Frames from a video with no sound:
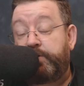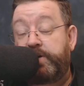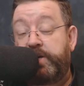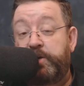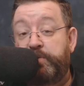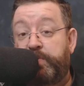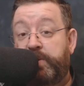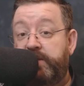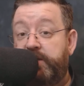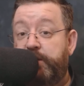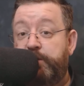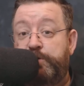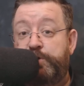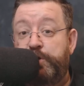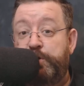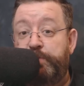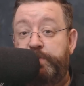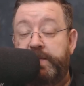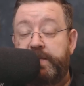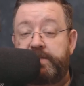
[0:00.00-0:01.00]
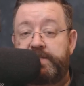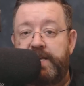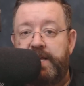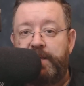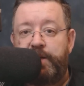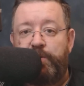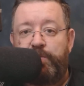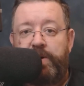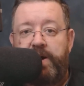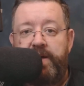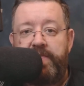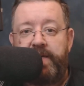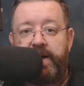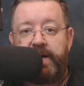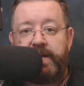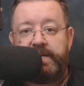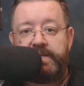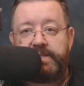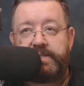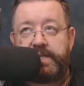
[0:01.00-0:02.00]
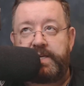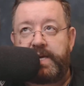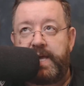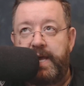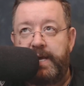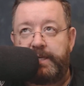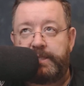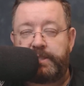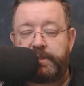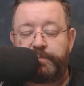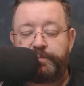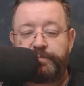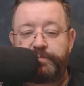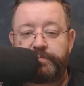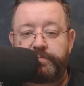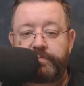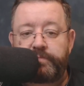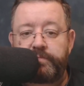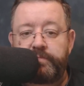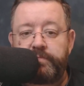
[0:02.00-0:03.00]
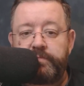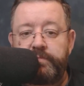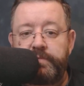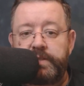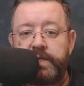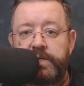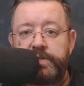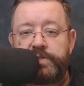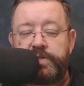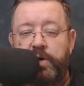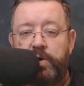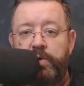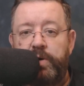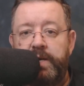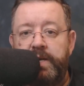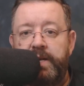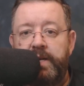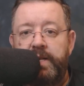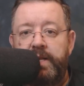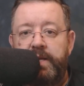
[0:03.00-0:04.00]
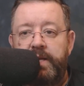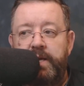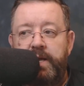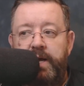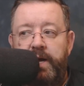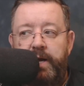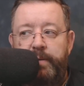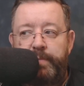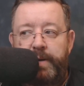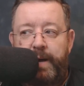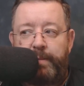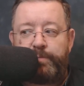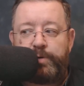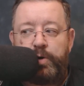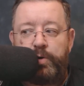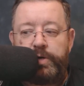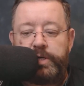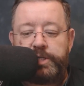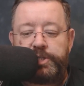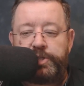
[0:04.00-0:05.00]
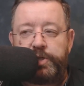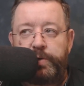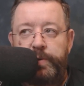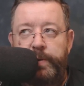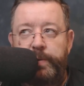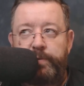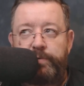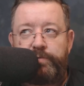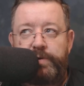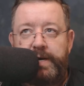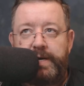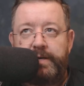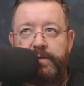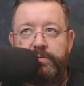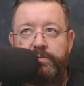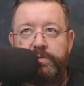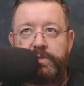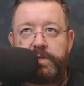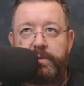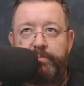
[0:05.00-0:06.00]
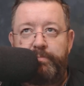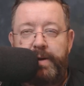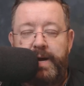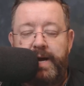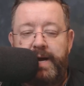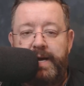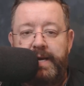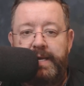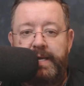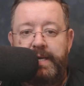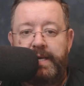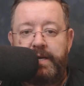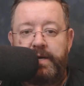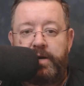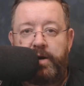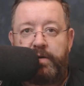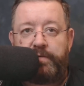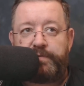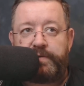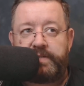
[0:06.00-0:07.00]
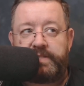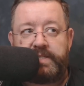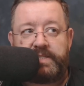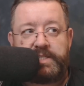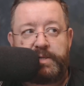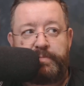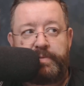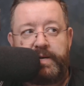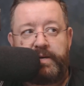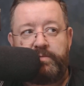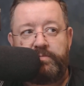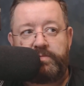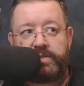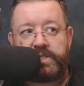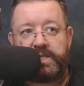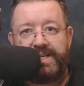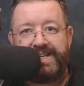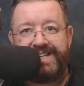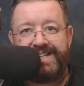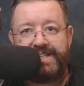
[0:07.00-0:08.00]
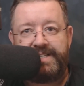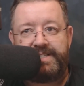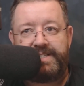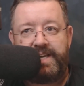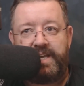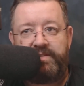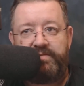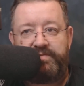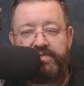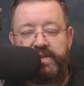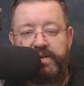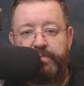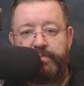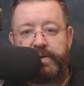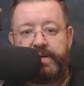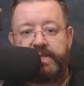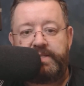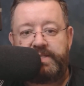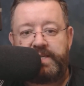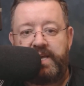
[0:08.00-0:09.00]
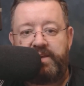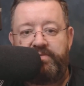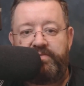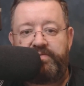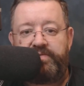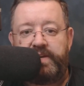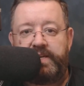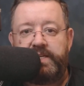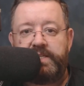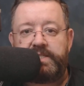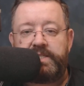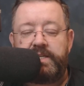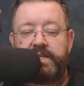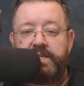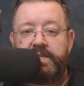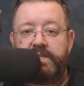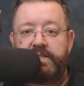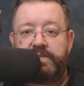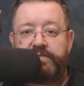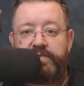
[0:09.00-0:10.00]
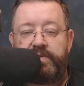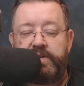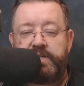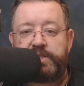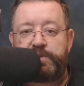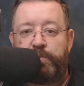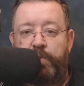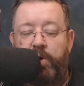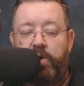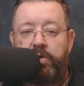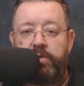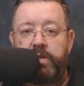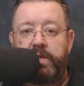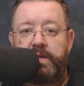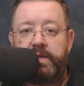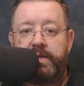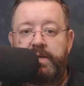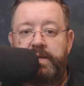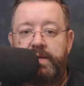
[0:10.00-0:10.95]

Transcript: Look it up on YouTube, they'll tell you why that is the case. So, um, I'm going to show you around my office. It's about 10 feet by 10 feet, it's very small.